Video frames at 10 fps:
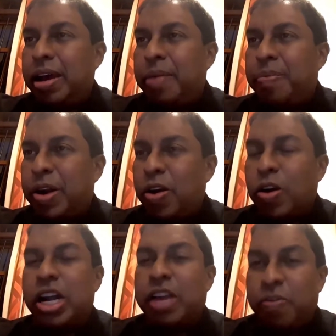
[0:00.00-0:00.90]

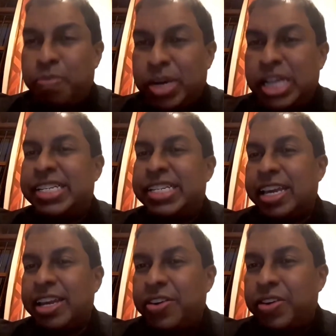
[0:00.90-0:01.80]
prerogative of mercy
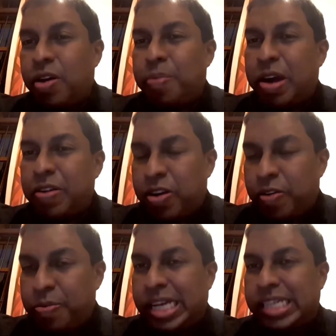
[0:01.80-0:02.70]
or power of
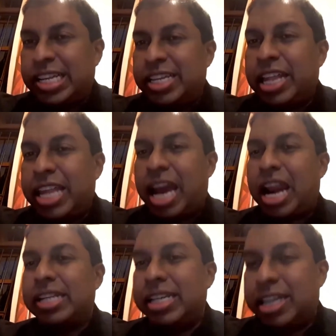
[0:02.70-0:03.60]
mercy, that there are
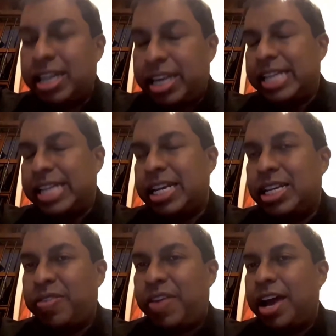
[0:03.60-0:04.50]
certain cases
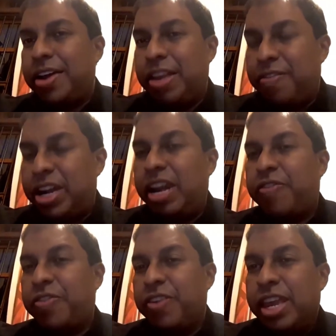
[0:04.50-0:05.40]
where even
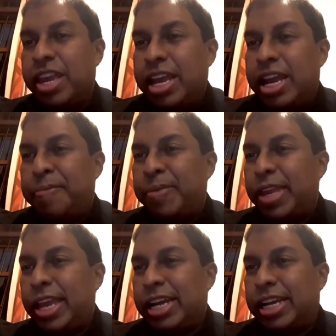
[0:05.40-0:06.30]
if
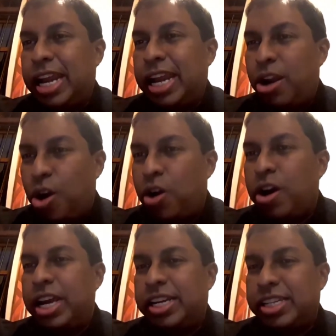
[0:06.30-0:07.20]
in law
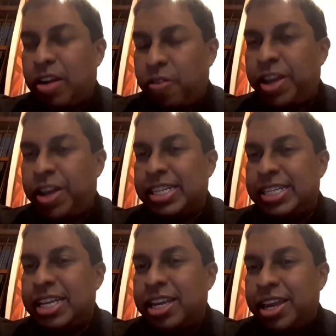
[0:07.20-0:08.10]
it is an
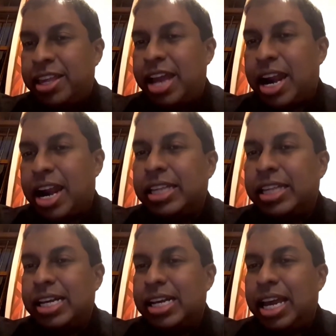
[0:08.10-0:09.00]
offense, there are
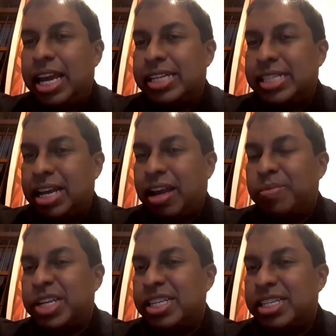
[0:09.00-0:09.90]
other
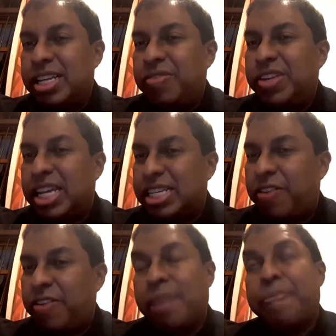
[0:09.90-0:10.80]
circumstances which
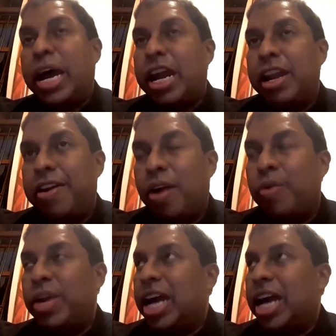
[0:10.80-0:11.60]
justify a pardon. Now, in